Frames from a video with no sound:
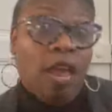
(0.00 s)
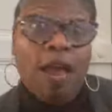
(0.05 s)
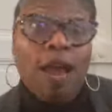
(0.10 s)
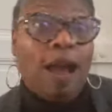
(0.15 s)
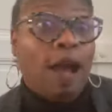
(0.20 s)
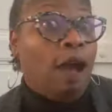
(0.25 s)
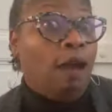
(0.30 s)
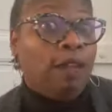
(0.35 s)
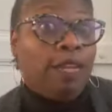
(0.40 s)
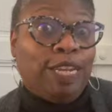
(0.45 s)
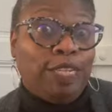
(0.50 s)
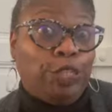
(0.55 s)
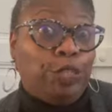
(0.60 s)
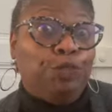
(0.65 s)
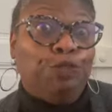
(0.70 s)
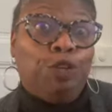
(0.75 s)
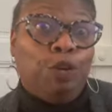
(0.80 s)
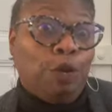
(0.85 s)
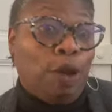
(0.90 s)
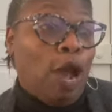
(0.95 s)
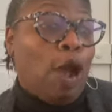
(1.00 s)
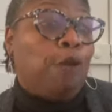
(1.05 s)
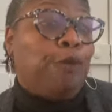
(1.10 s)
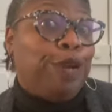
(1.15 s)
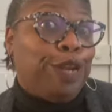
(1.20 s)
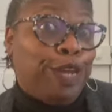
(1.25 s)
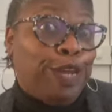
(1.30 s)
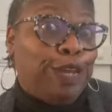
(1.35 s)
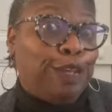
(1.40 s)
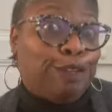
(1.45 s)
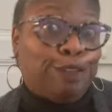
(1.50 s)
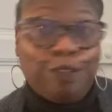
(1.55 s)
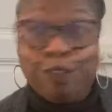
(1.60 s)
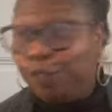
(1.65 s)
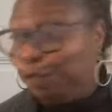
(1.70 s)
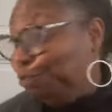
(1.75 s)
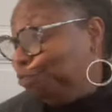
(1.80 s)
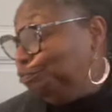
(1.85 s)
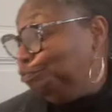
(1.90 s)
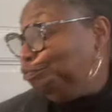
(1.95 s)
I'll let you know how it is.
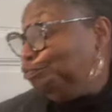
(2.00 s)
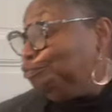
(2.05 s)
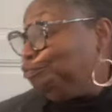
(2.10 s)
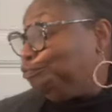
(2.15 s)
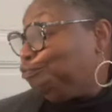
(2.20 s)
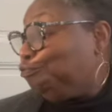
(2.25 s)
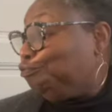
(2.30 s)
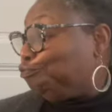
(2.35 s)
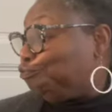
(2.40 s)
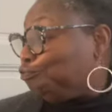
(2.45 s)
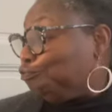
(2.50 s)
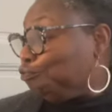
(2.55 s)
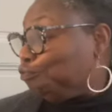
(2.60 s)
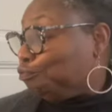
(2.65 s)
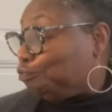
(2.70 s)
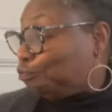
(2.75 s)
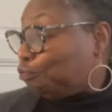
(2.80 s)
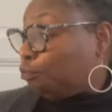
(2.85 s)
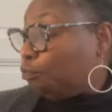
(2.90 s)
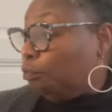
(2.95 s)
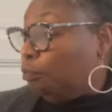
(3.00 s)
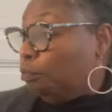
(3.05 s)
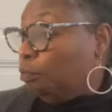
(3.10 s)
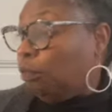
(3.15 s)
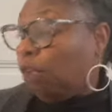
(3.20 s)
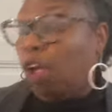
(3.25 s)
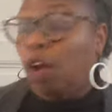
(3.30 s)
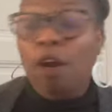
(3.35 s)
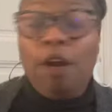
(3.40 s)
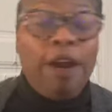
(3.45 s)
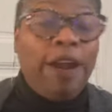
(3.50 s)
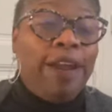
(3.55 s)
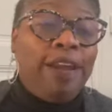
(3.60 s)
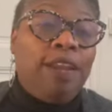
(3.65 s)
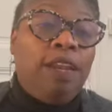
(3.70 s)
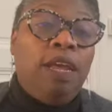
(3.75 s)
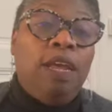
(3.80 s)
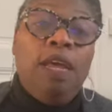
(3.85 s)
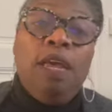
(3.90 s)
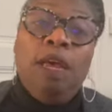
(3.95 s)
All
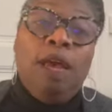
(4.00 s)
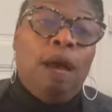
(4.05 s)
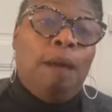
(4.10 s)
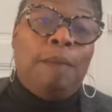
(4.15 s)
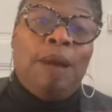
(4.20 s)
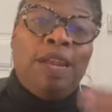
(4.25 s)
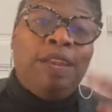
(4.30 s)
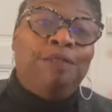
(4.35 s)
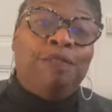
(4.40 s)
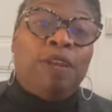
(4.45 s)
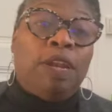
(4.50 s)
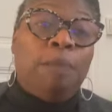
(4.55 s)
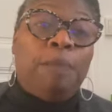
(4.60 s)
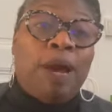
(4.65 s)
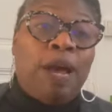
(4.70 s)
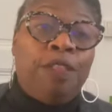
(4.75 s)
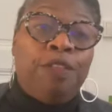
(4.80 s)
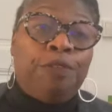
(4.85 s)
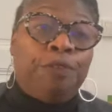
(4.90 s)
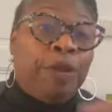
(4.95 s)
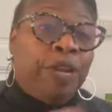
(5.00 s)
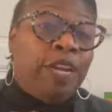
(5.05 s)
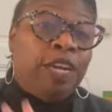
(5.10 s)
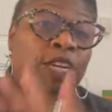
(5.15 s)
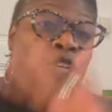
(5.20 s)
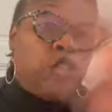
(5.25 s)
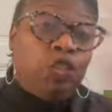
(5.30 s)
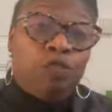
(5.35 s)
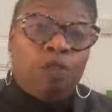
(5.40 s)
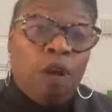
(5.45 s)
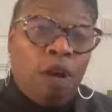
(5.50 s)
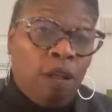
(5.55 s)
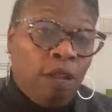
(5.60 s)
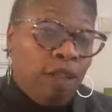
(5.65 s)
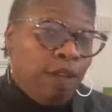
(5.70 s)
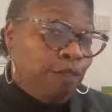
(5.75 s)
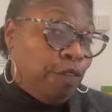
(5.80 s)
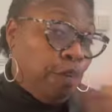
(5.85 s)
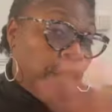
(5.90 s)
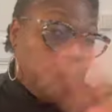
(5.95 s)
right. I'm not even going to bother to read it because you all
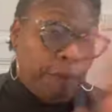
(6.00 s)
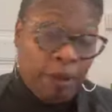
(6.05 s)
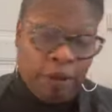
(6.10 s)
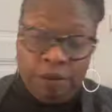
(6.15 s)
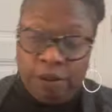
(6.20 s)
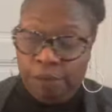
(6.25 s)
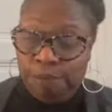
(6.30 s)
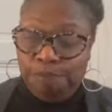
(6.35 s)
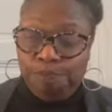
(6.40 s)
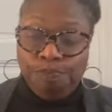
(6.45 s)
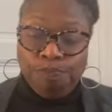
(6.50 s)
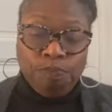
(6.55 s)
have heard about it.